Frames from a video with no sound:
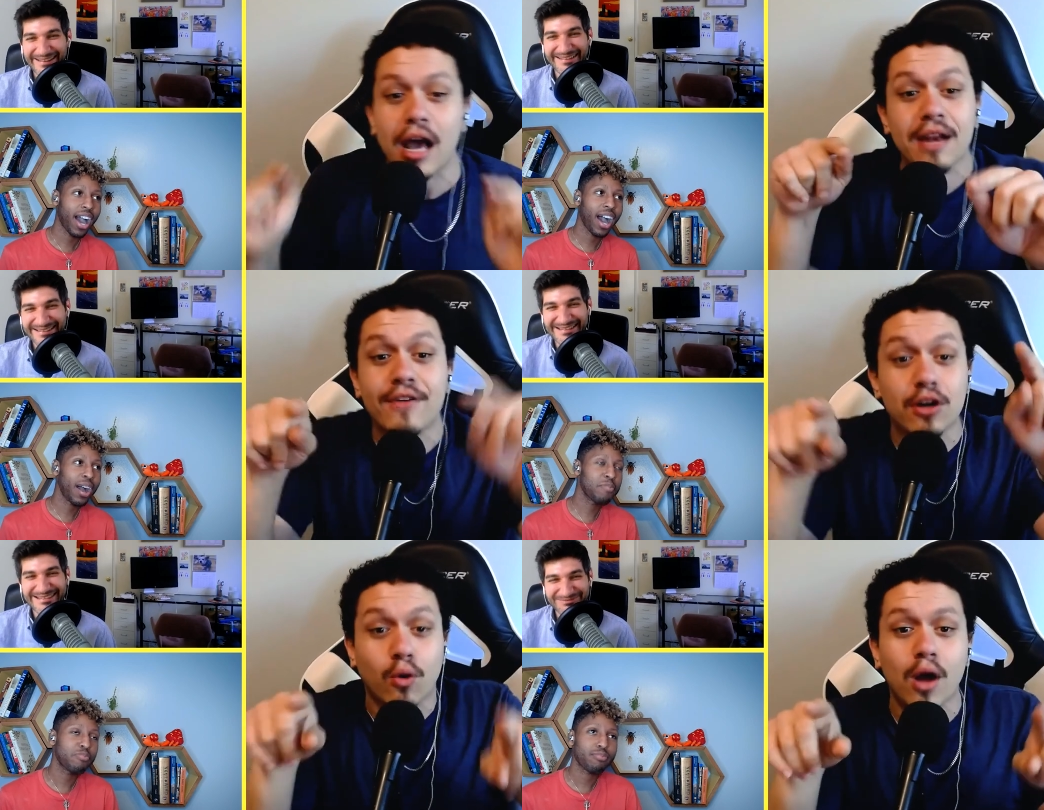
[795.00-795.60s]
Speaker 1: they're
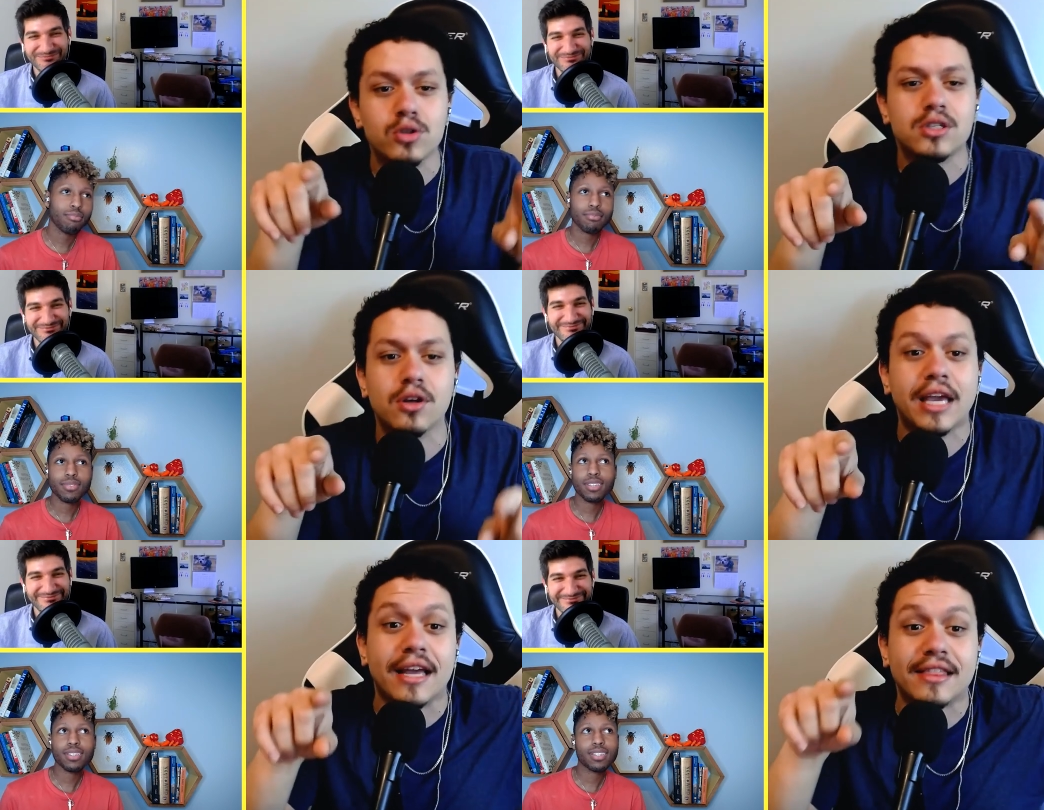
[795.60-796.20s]
not um, even
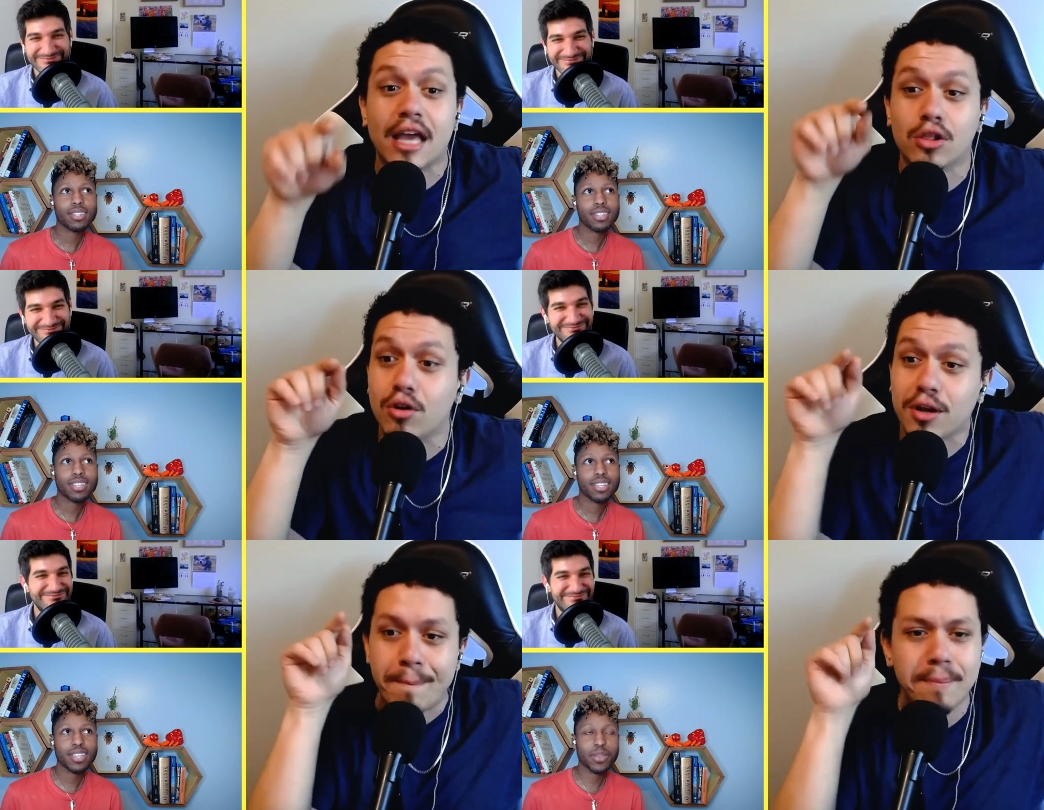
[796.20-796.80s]
gross looking. They
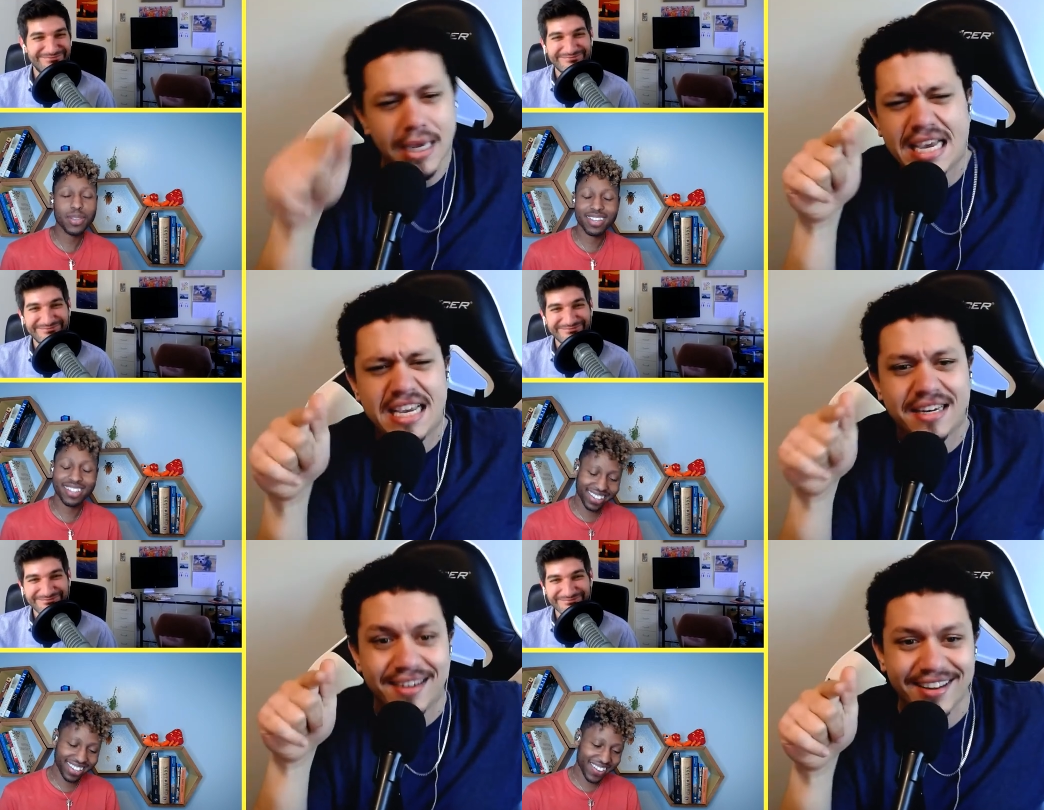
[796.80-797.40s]
look
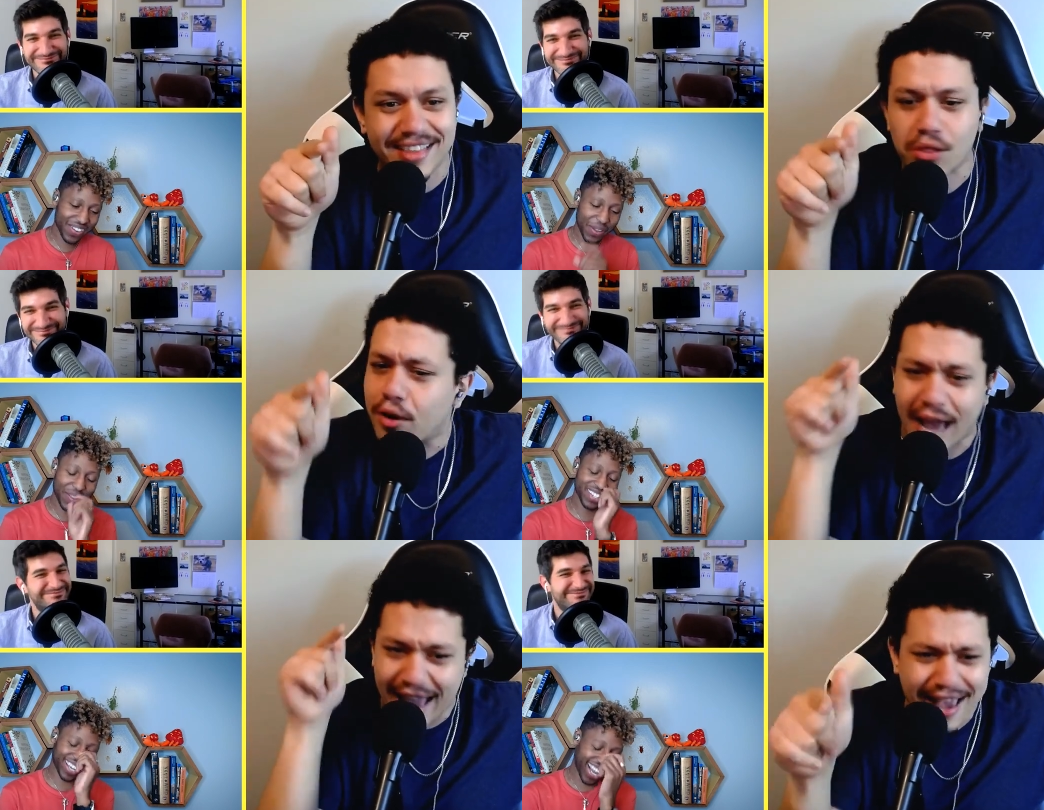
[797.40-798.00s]
mean.
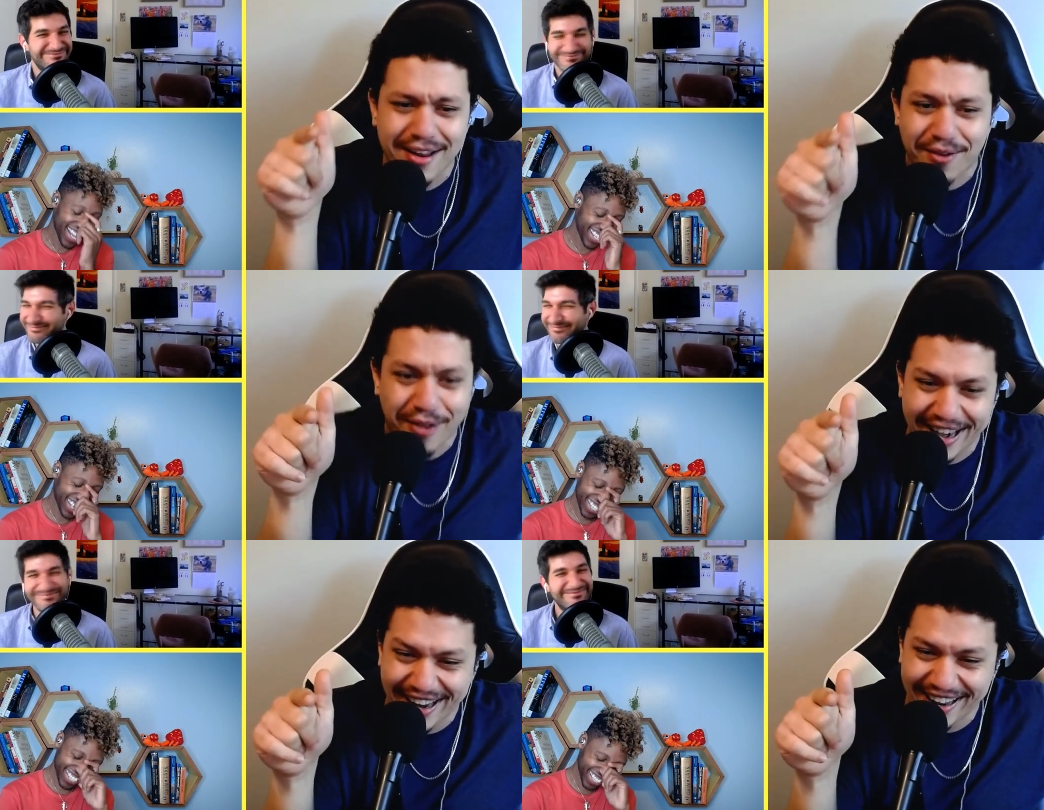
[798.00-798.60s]
They look
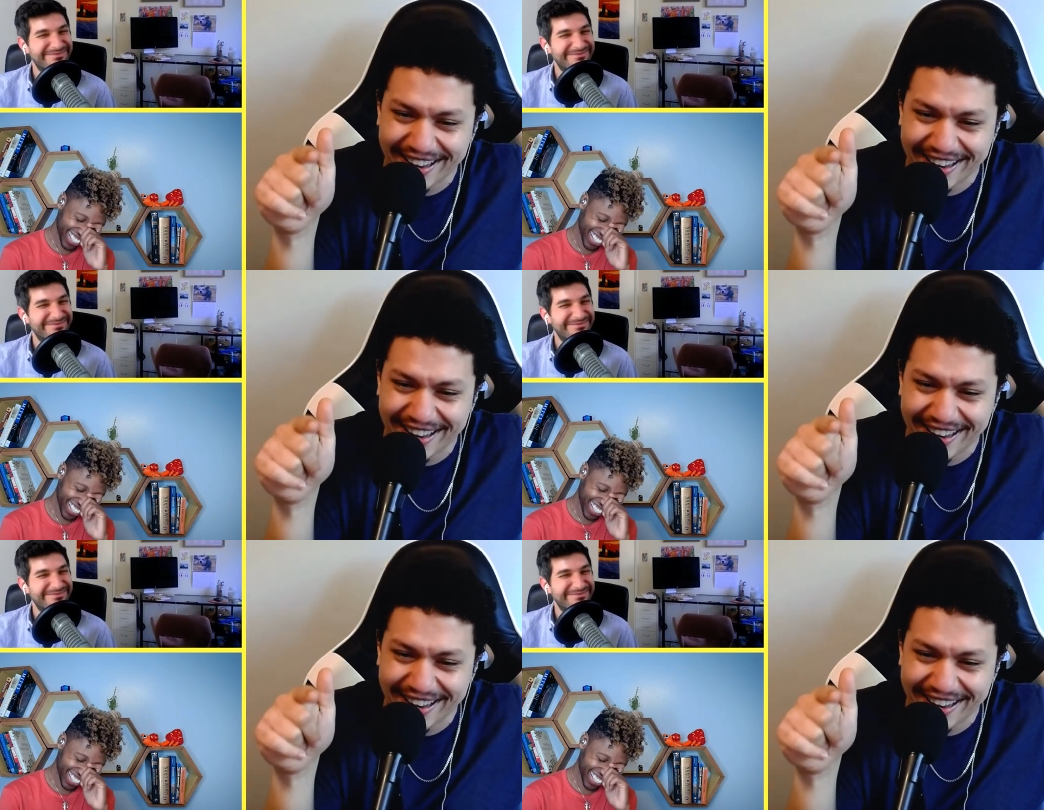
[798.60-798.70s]
angry.